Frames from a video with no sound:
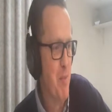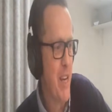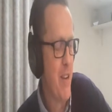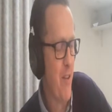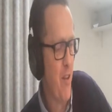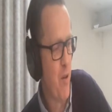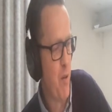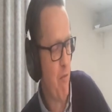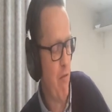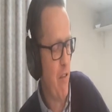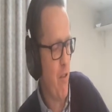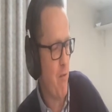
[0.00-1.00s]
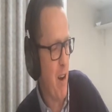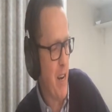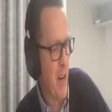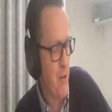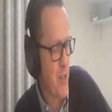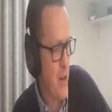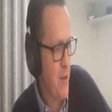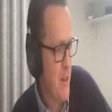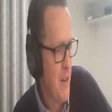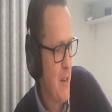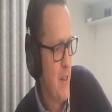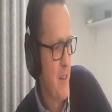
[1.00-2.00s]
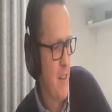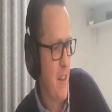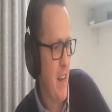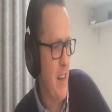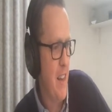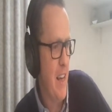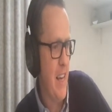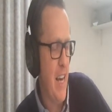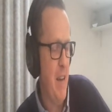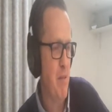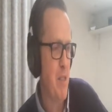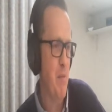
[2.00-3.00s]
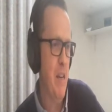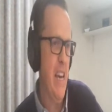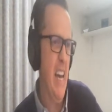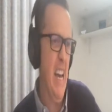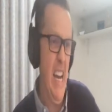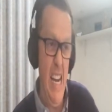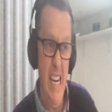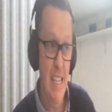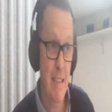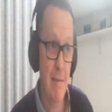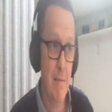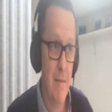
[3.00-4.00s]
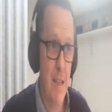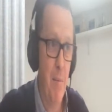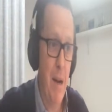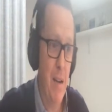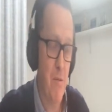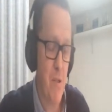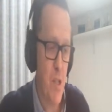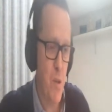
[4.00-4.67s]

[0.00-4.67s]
being involved with Reform Radio. So they came to me in about